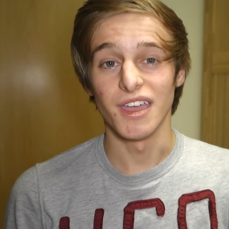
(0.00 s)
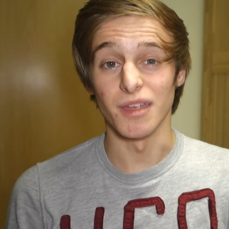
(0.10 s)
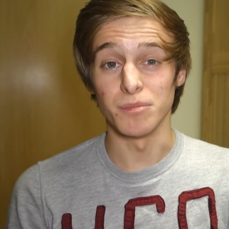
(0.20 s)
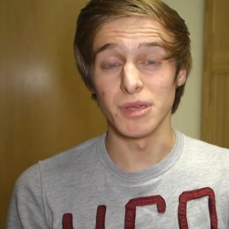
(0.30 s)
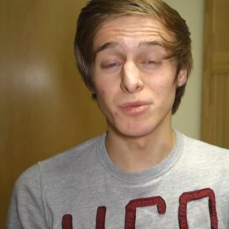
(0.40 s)

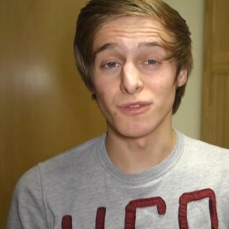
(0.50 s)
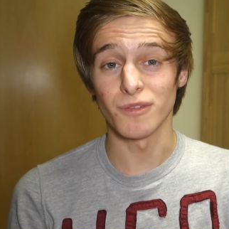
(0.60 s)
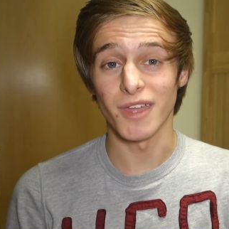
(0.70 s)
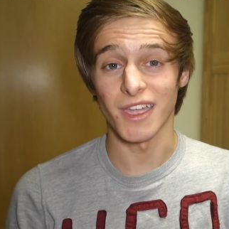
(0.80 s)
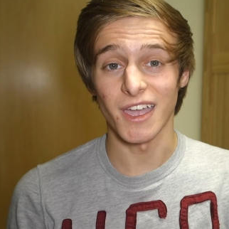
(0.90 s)
and people
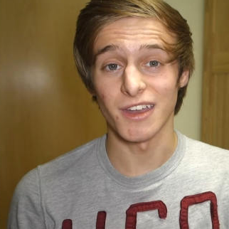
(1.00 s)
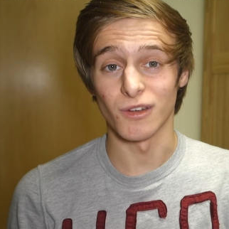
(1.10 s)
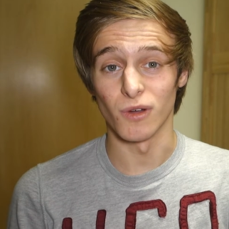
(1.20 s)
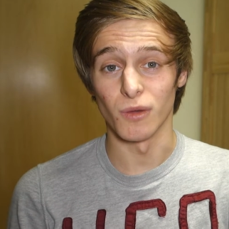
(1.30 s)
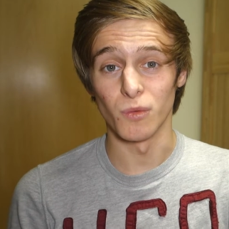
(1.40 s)
from that
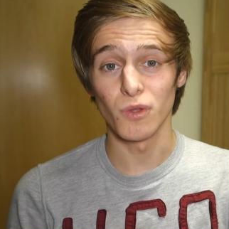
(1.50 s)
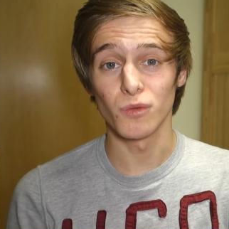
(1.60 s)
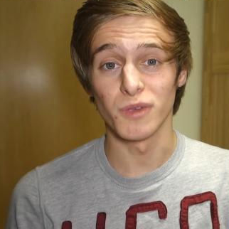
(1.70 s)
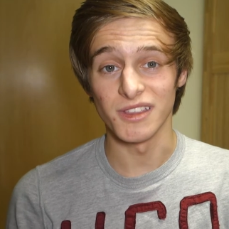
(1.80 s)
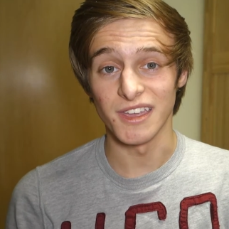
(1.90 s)
category will
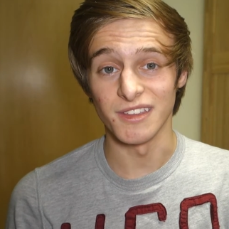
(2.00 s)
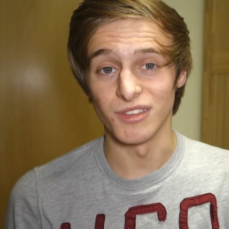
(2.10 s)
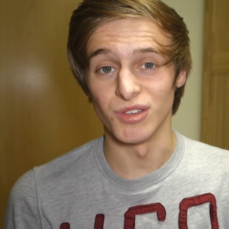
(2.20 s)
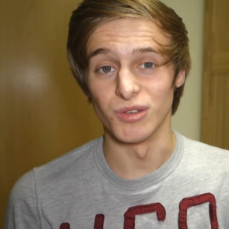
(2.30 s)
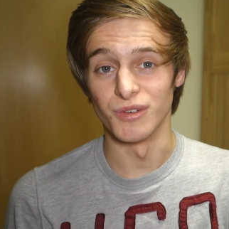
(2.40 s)
relate
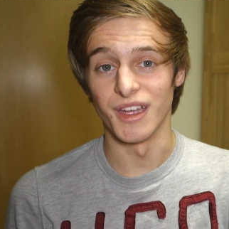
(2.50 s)
to you,